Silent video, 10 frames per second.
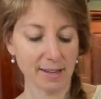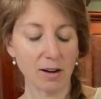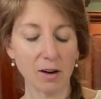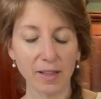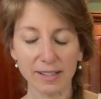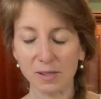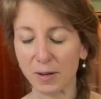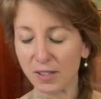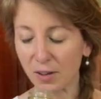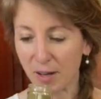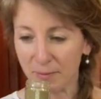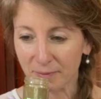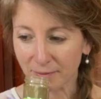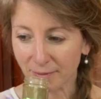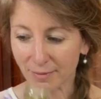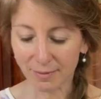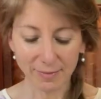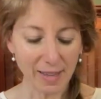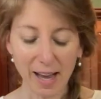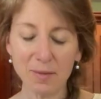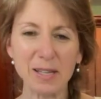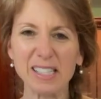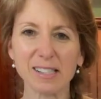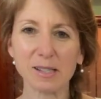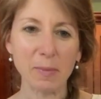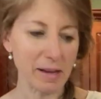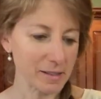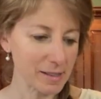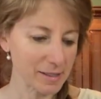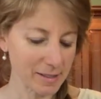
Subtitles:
Oh, that smells so good. I'm into smells.